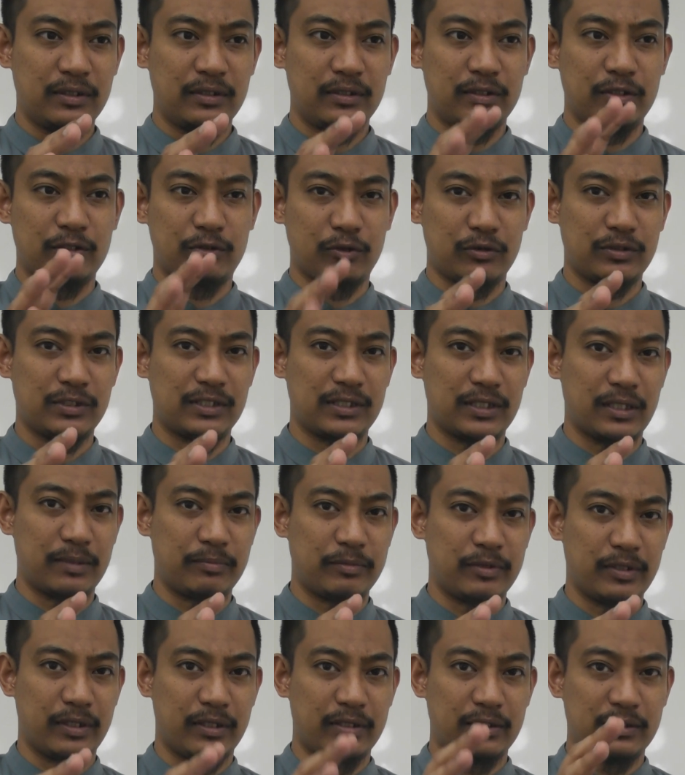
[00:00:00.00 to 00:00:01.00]
the
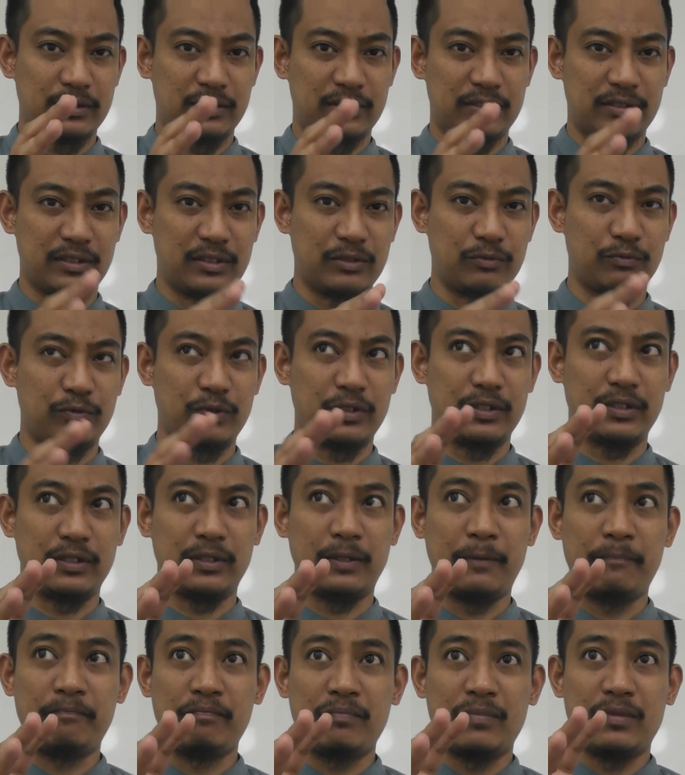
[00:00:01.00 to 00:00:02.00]
concept and straightway
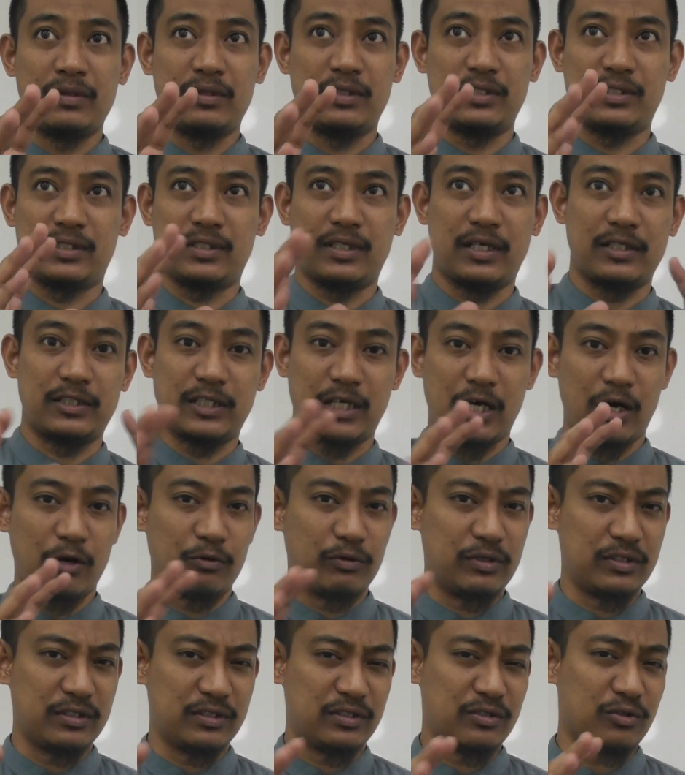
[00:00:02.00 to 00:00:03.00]
discuss how
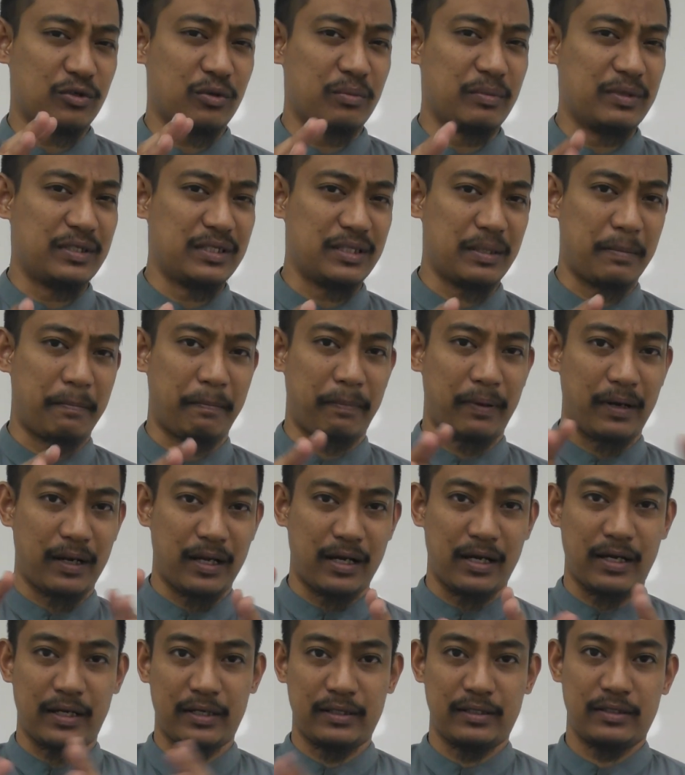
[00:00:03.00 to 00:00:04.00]
it normally
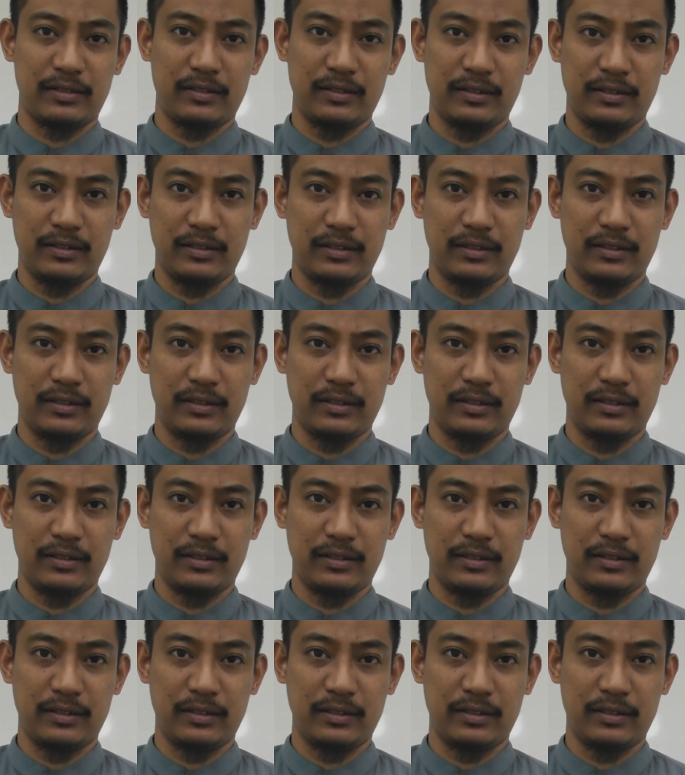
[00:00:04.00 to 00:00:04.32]
applied